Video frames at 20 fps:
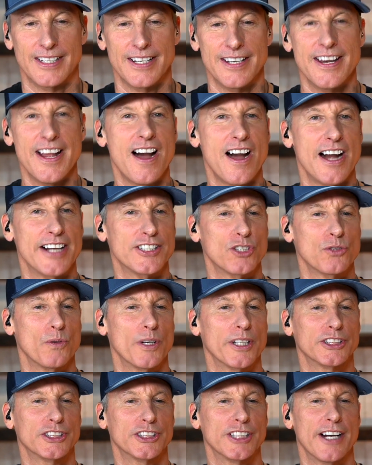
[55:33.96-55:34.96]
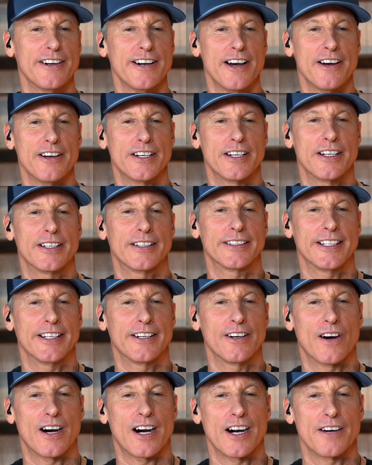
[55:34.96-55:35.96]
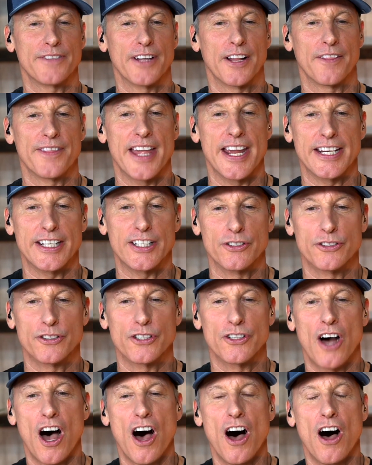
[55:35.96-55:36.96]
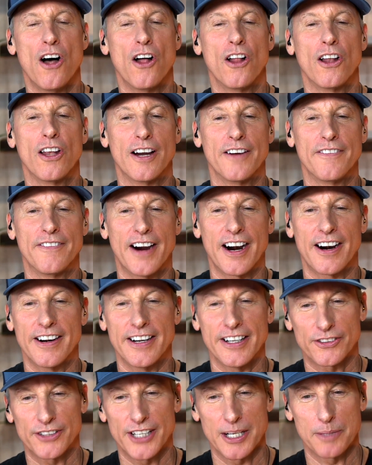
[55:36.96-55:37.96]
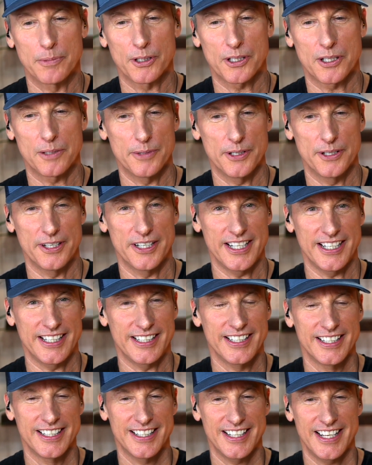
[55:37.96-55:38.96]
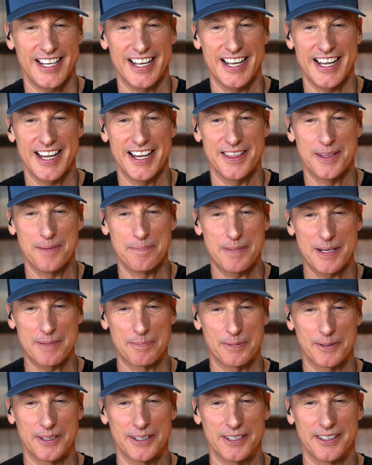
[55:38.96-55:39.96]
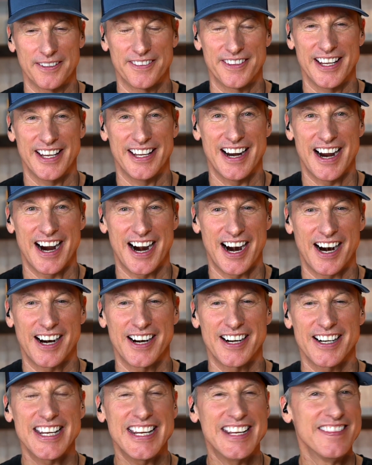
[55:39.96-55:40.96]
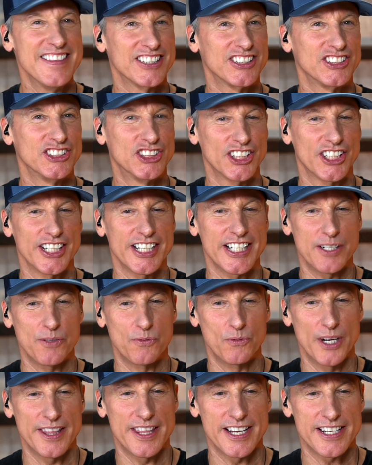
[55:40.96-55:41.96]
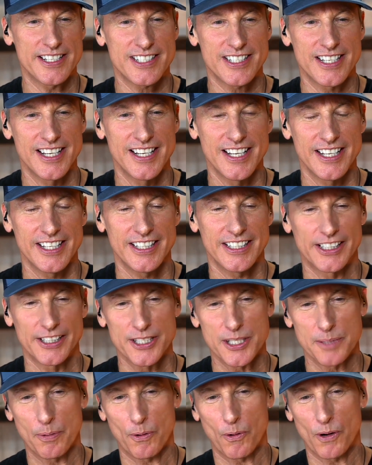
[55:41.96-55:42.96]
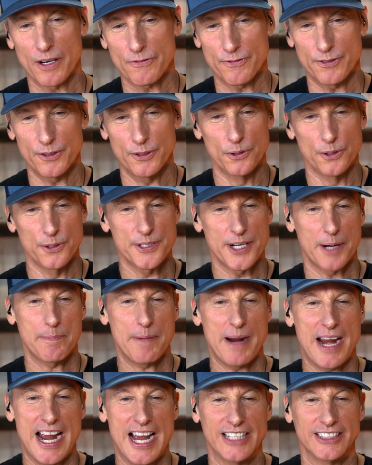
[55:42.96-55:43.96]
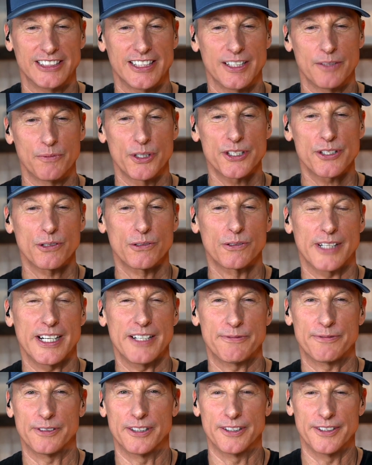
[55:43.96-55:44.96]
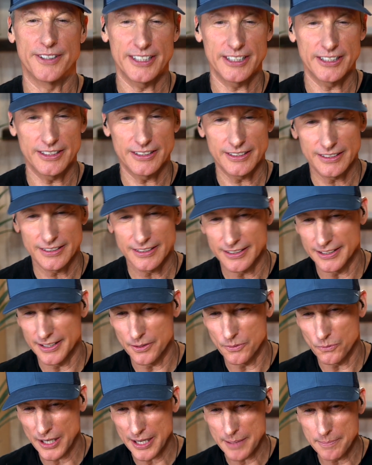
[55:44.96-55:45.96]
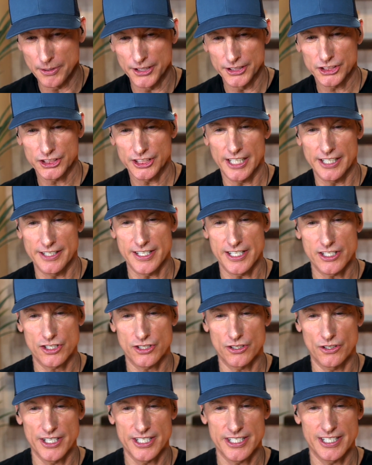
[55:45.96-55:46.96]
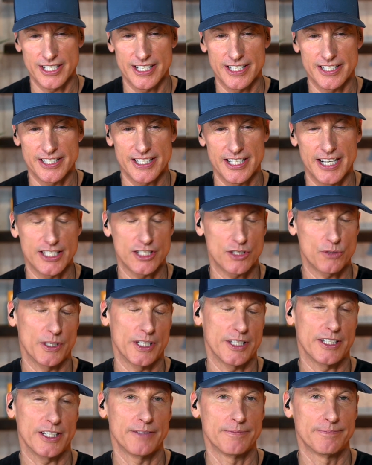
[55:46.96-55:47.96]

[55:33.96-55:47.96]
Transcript: No, I just want to shout out a heartfelt thank you to all of our incredible community and the people that are in this journey with us. Your support fuels our passion, and we're so grateful that we're able to share these stories and insights with you.